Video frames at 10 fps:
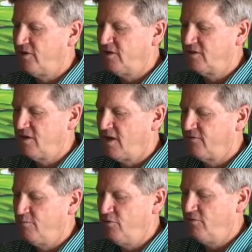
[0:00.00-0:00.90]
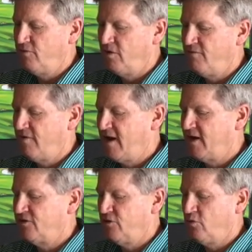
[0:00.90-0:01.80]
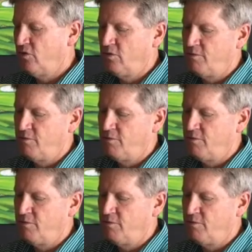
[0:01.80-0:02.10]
it doesn't have to move very fast in order to